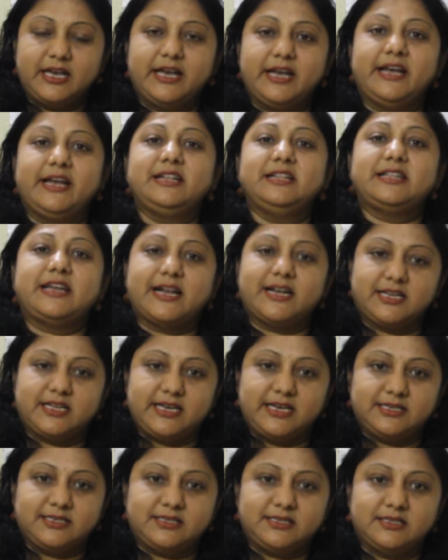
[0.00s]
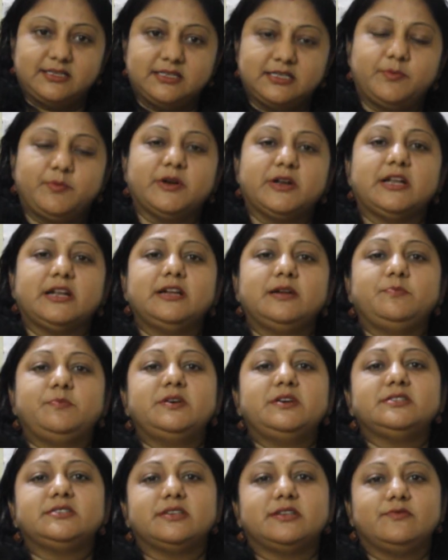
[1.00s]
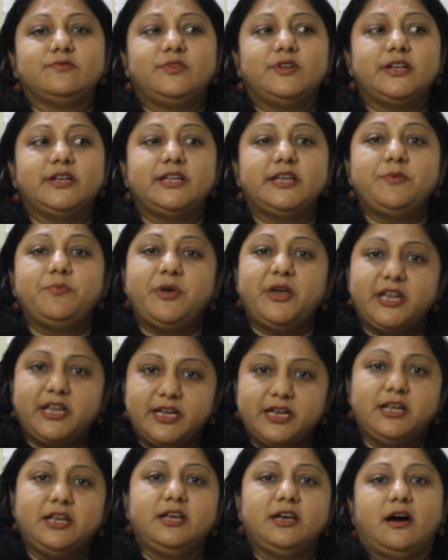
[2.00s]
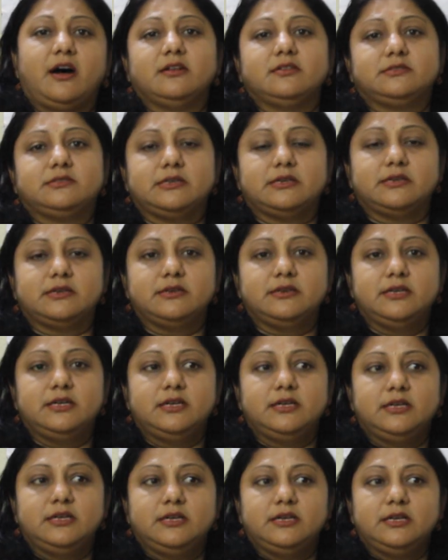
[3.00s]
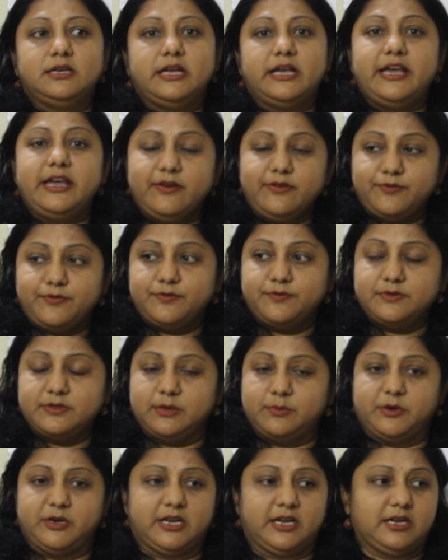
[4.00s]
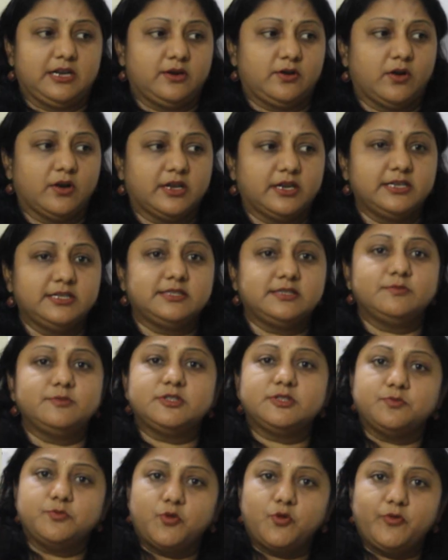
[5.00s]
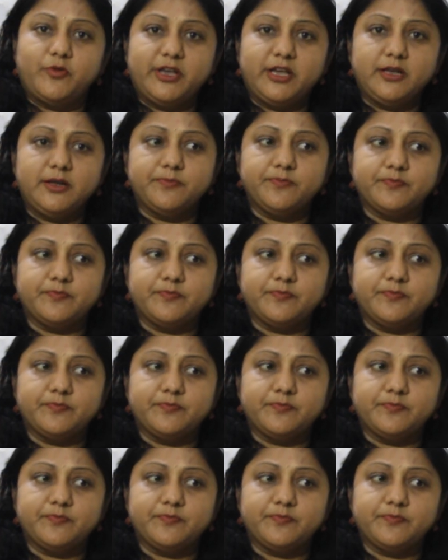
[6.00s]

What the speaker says: In that case, the particular person will immediately answer, if the particular organism is moving,